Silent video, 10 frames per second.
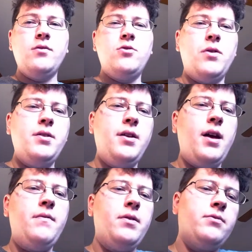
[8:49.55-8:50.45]
joining the
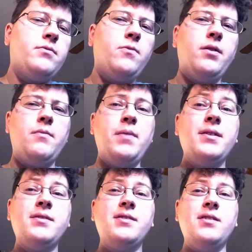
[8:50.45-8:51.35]
Navy was one of the
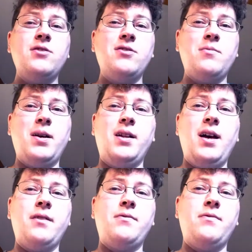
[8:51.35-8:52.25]
best decisions of my
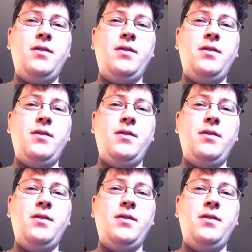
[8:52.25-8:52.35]
life.